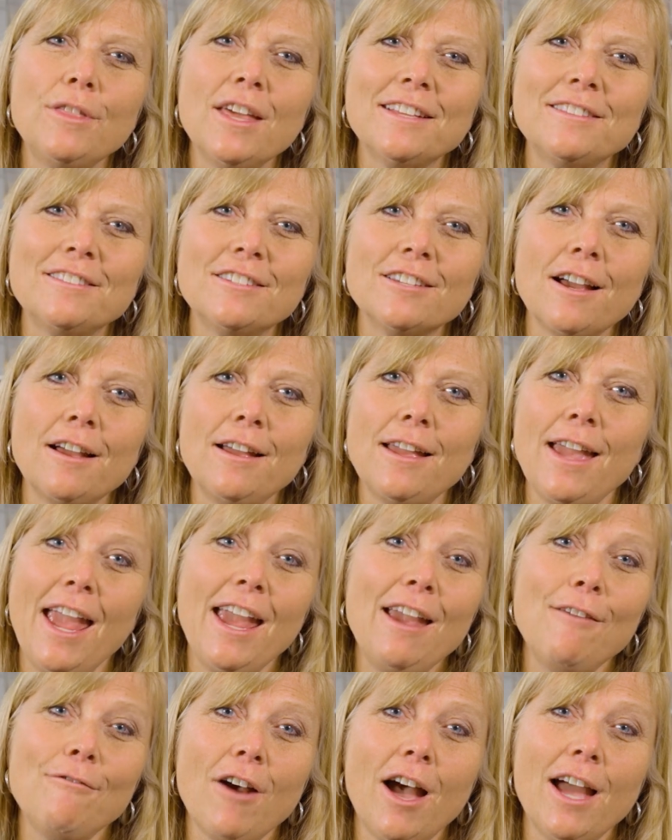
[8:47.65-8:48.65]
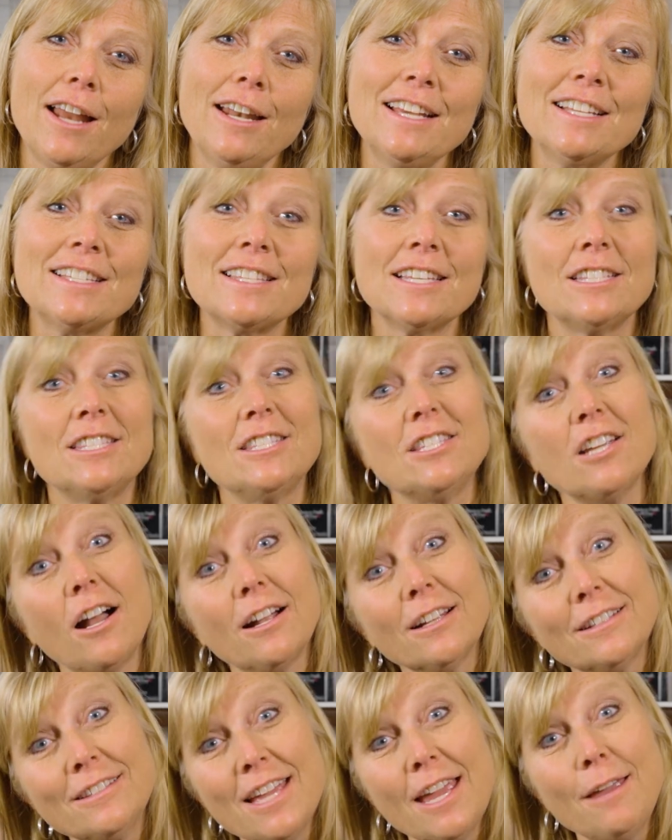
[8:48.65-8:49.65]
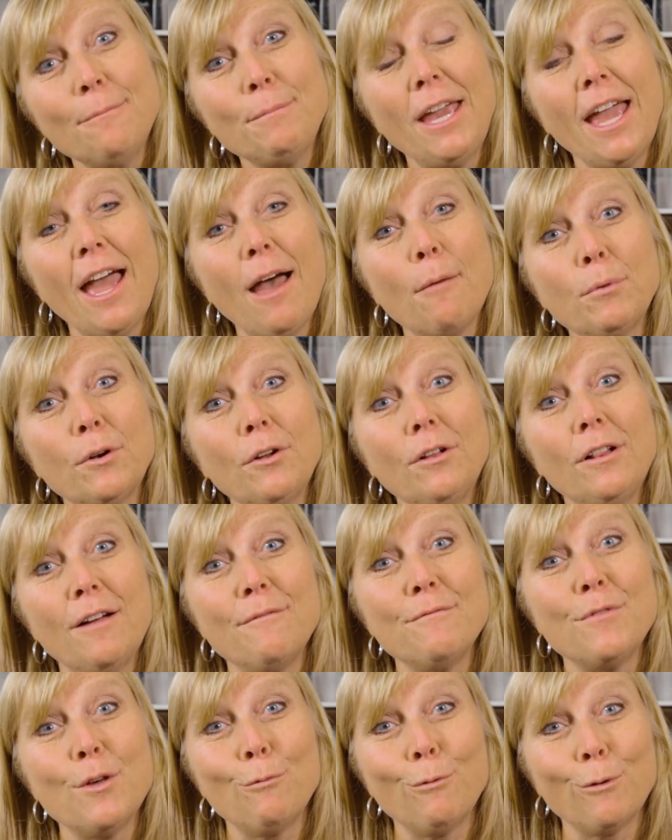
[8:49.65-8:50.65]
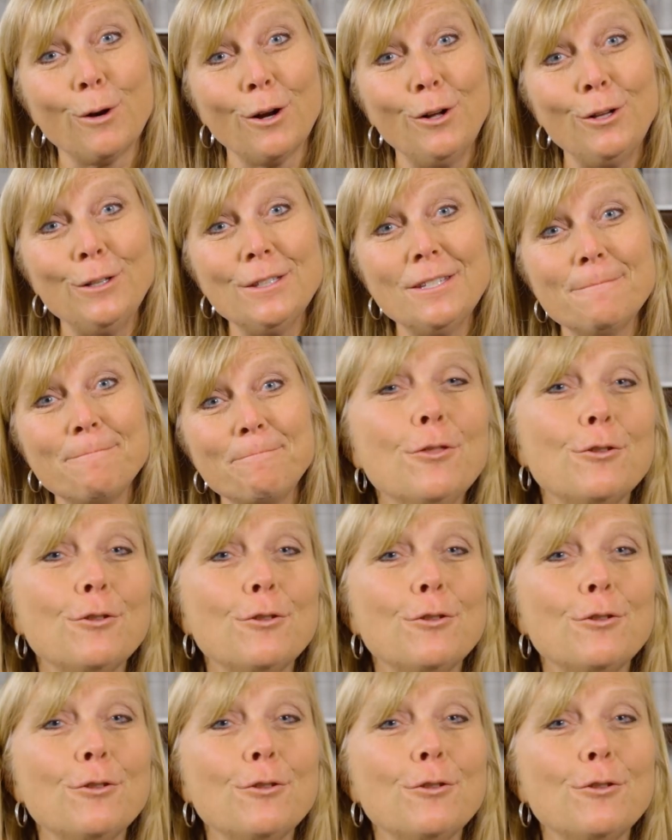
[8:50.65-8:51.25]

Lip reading: that Avon is the duct tape capital of the world?